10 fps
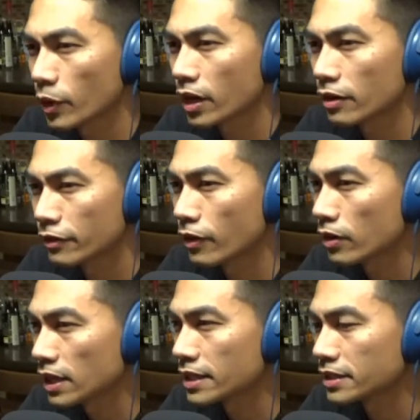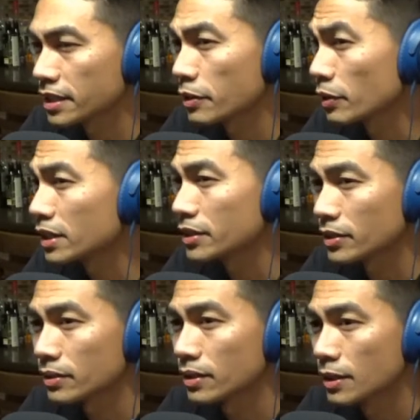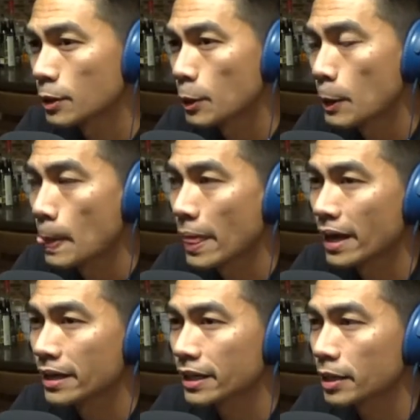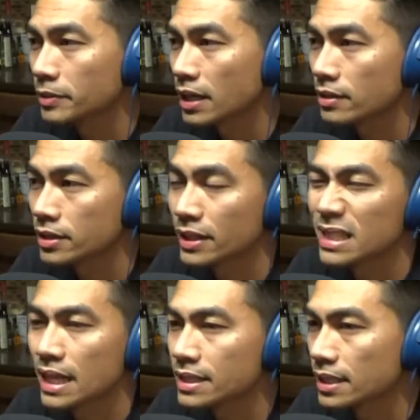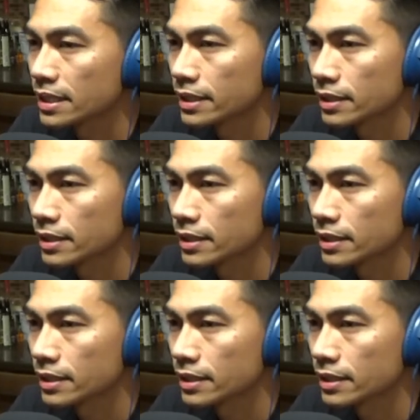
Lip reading: They work out far less than they really do. Yeah. And it comes down to intensity.